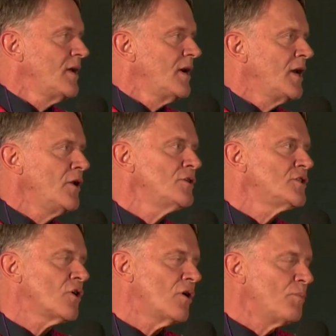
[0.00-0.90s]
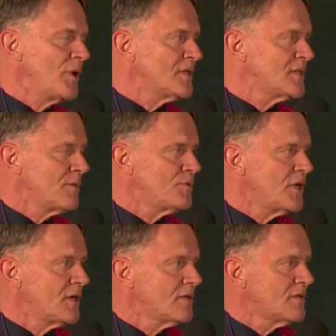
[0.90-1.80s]
I know it's a complex
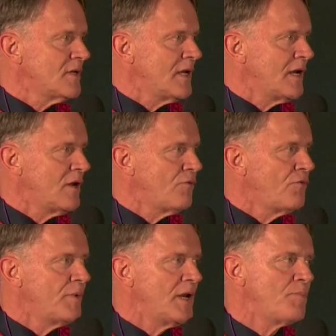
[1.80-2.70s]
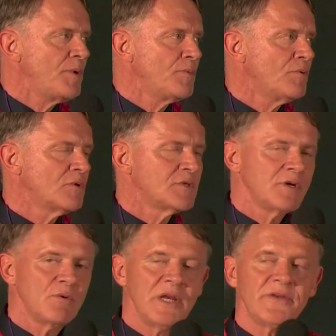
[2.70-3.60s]
subject, and I know for many people will say,
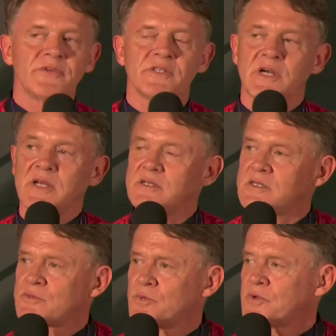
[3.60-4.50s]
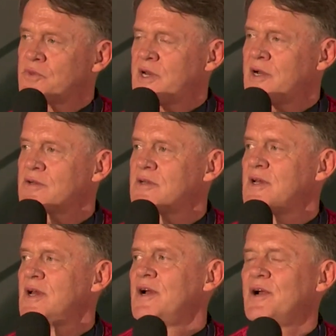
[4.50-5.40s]
well, let the scientists work that out.
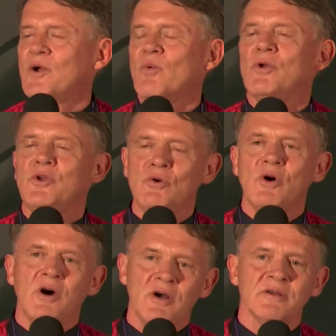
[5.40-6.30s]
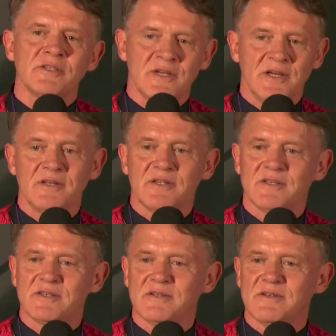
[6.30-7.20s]
Well, you are the
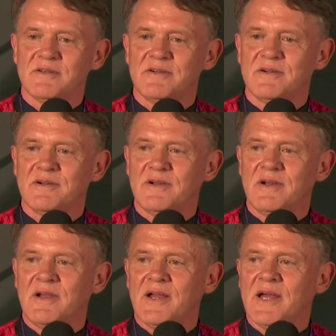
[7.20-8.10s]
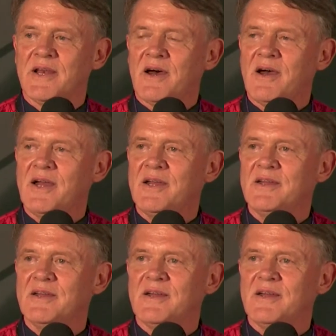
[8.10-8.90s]
scientist. And I